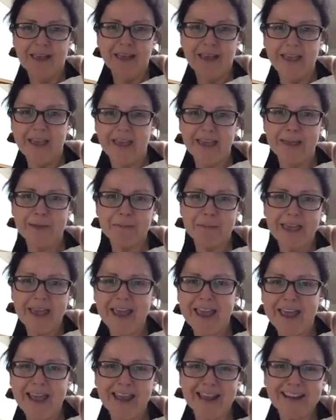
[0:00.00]
Hey
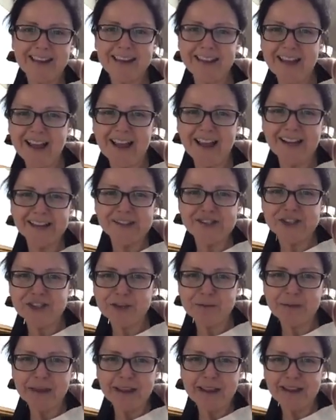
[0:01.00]
Patty. Hi
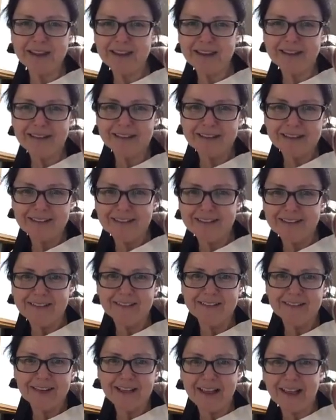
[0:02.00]
Jimmy.
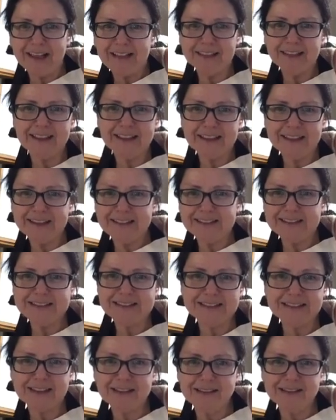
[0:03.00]
Hi,
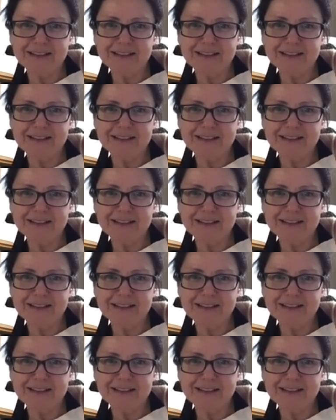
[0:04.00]
Liz.